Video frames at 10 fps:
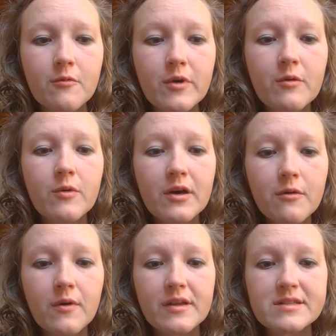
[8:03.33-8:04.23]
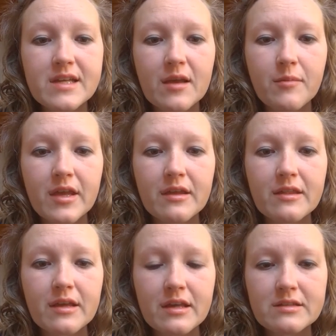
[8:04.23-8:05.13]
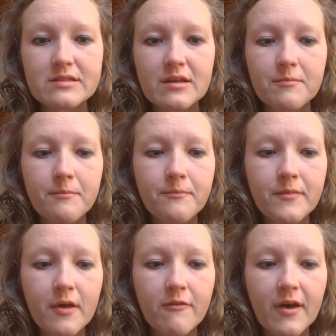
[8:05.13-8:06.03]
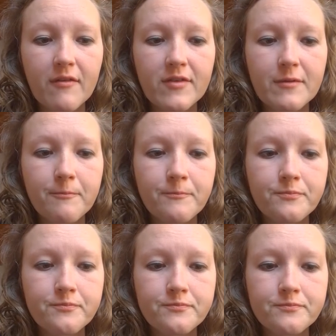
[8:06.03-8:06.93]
We will one day be in the kingdom of heaven.